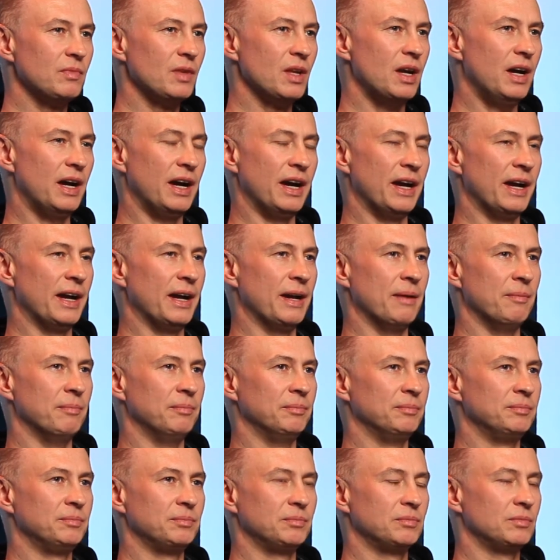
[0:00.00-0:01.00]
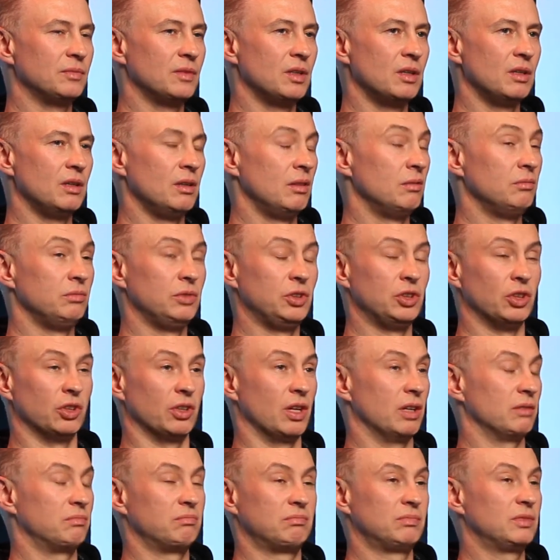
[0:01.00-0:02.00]
Don't
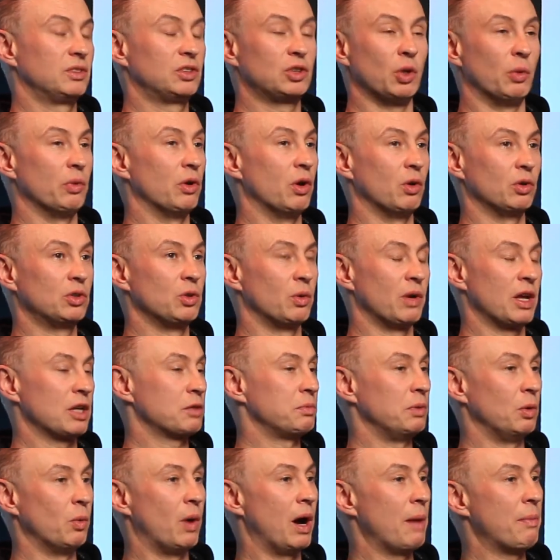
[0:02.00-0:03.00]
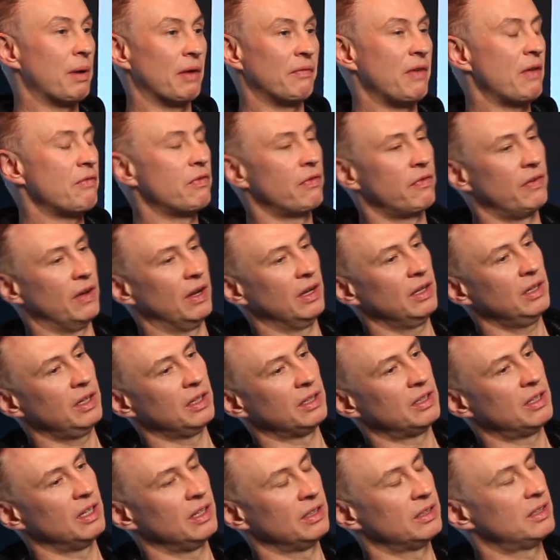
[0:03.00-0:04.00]
know, don't ask me why, but I've never felt
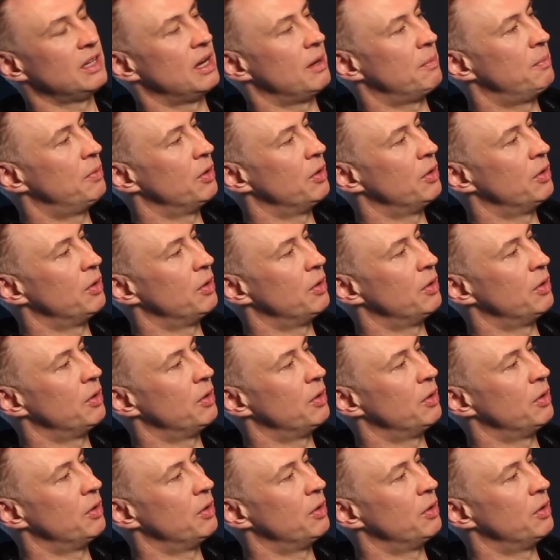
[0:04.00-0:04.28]
like that.